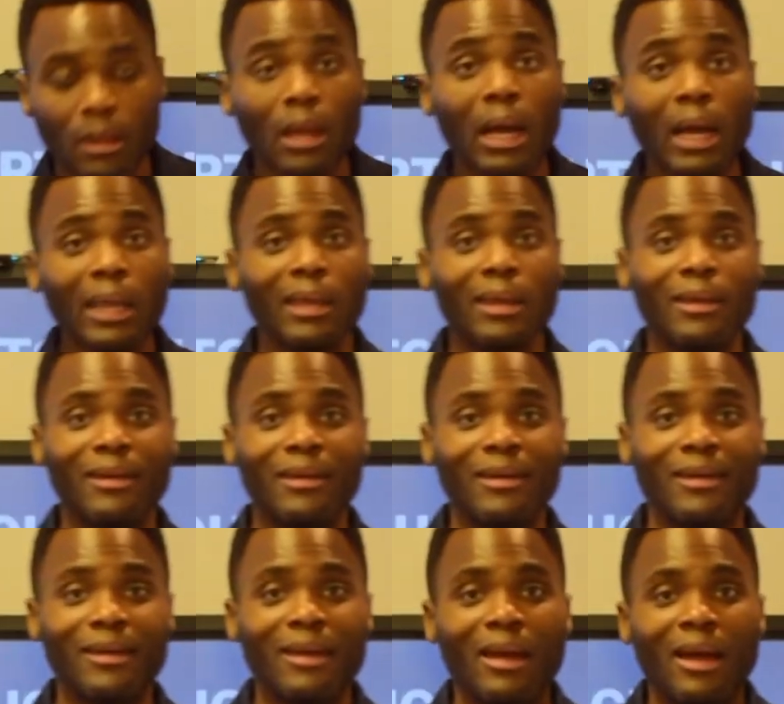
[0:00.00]
Hi,
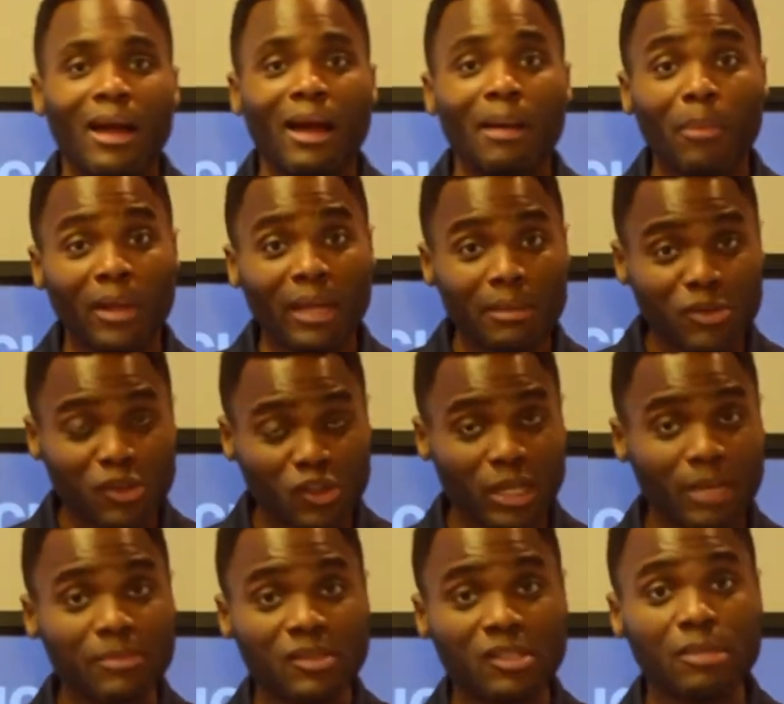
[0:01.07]
my name is
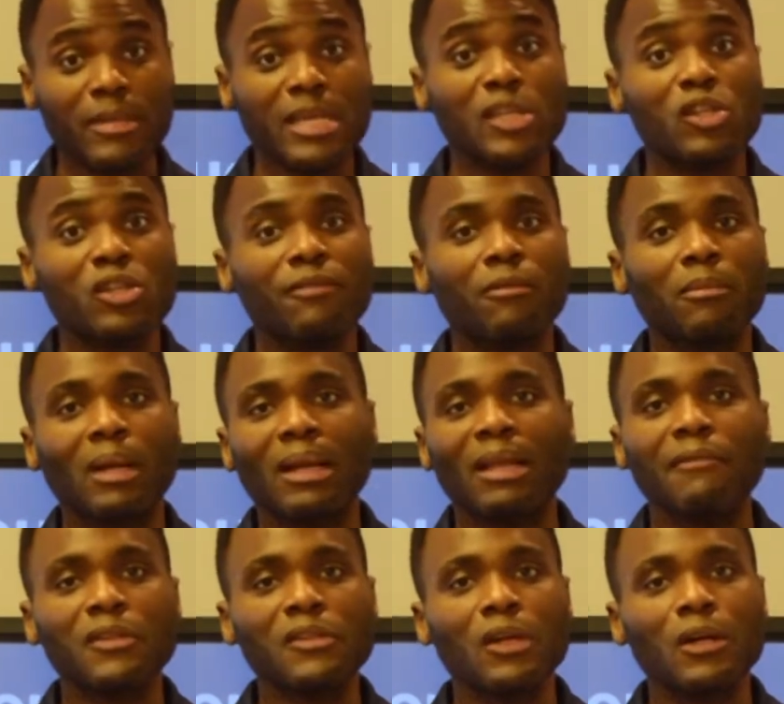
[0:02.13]
James Temishe from
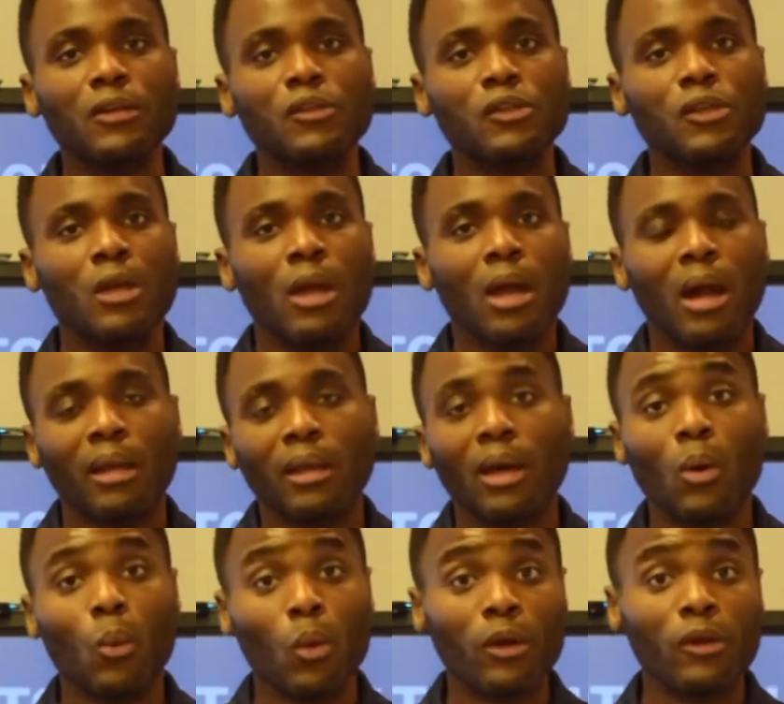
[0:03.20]
Clevertouch, and
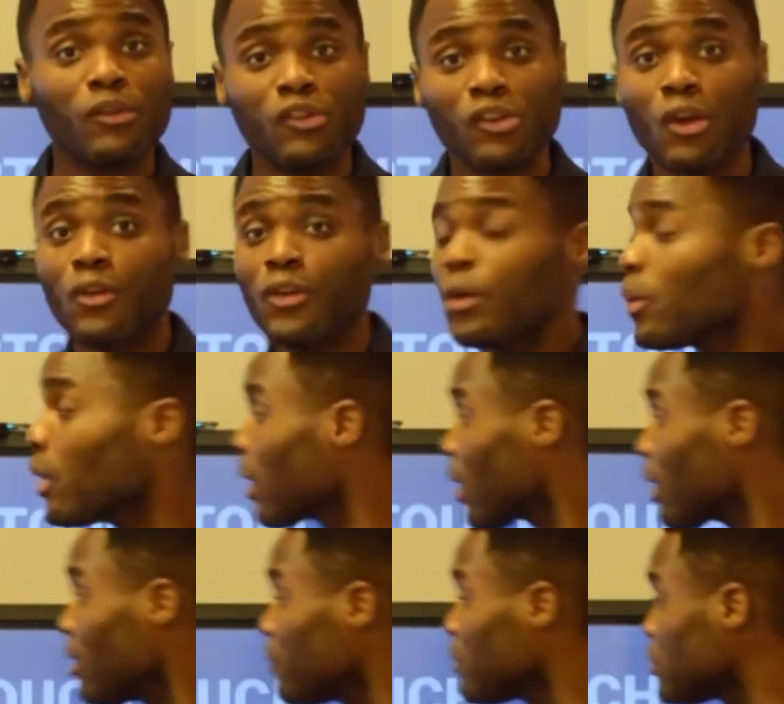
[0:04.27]
I want to show you our
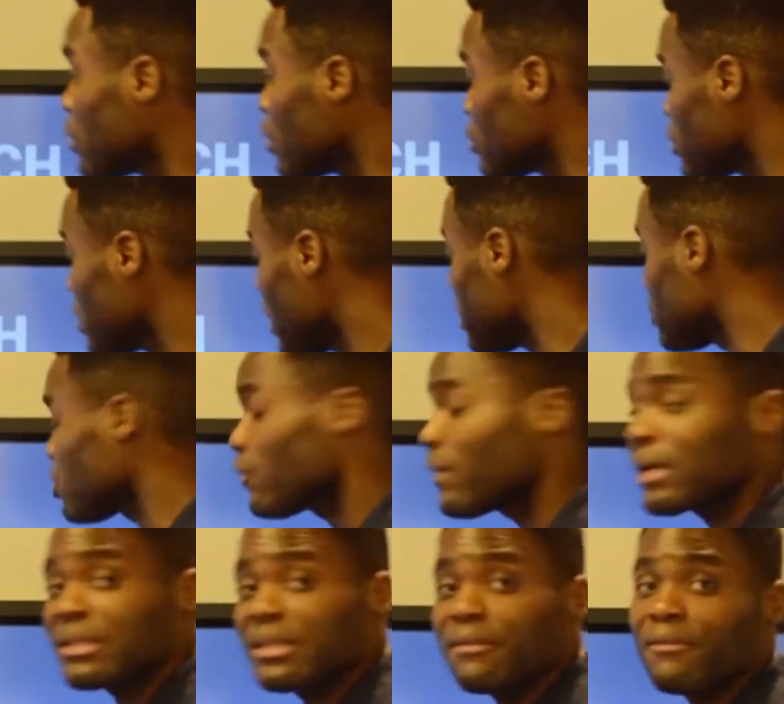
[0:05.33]
Clevertouch
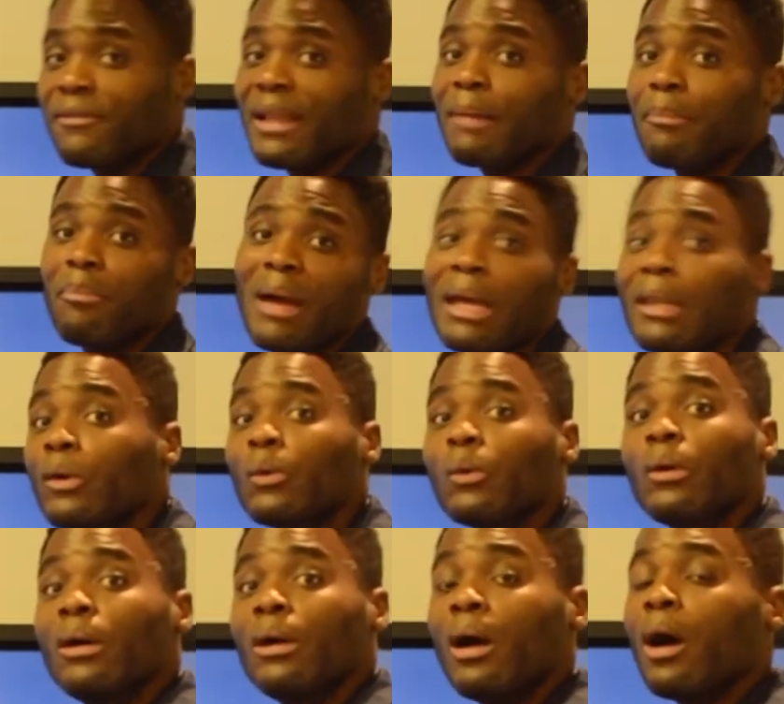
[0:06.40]
interactive flat panel,
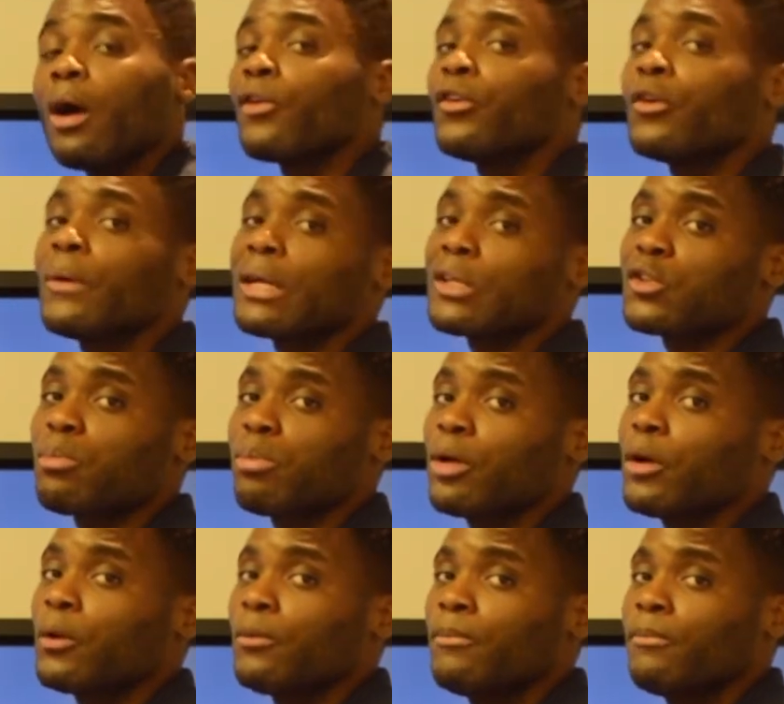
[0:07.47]
our UX
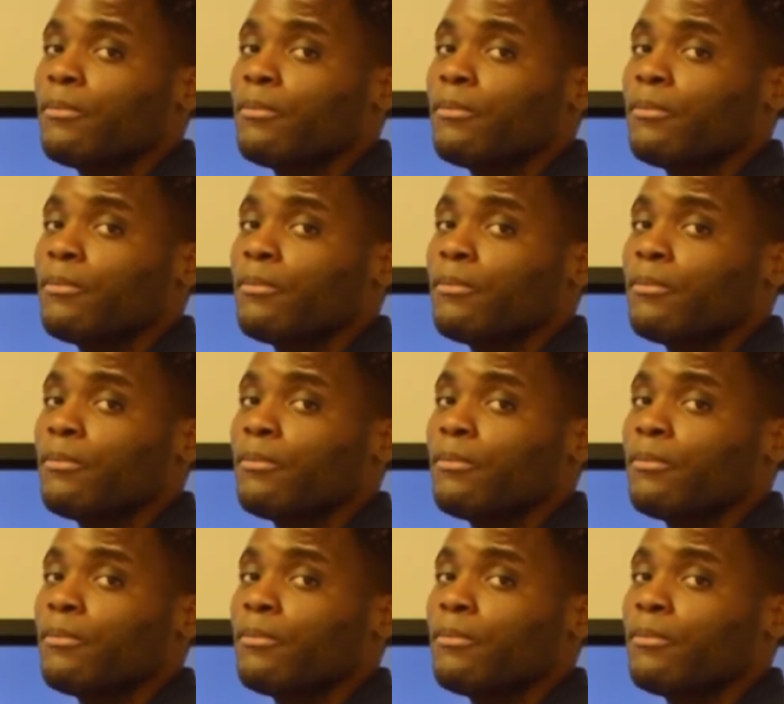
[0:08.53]
Pro.